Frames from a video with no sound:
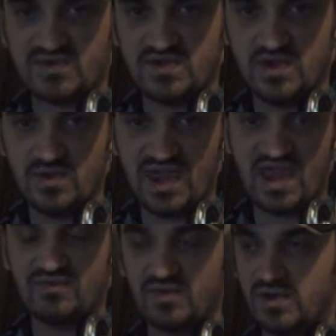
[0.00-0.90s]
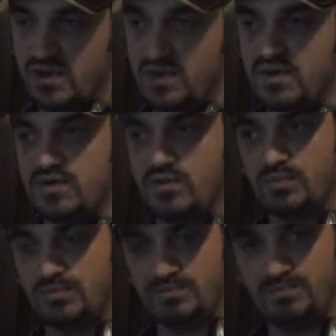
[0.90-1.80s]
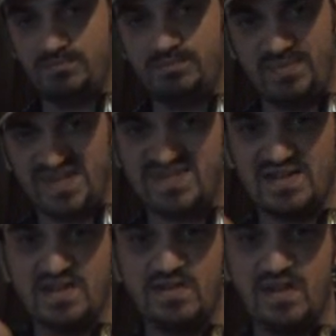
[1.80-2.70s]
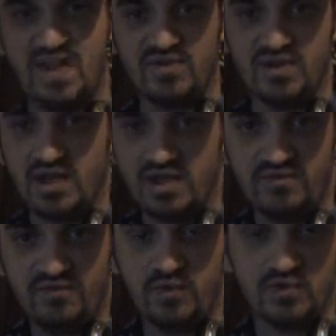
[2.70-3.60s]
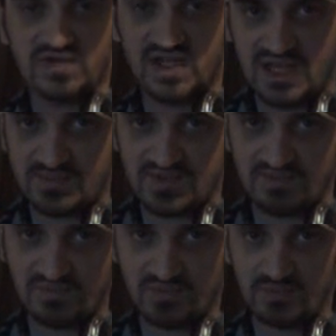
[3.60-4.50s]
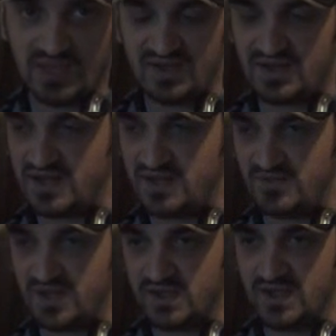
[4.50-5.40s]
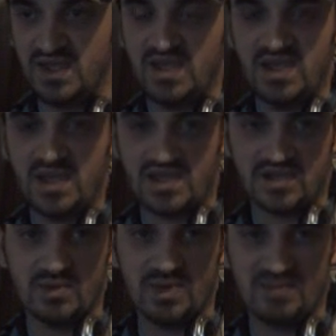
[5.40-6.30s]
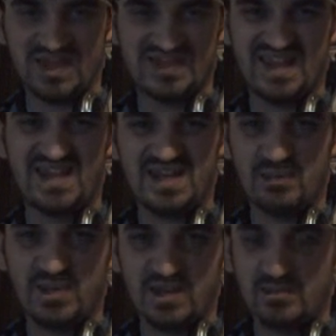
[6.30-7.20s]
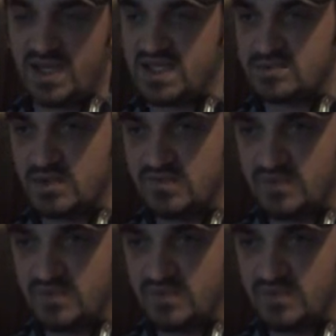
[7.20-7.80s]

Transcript: For those of you that haven't, you're basically having like the floors collapsing from underneath you, and you basically end up in the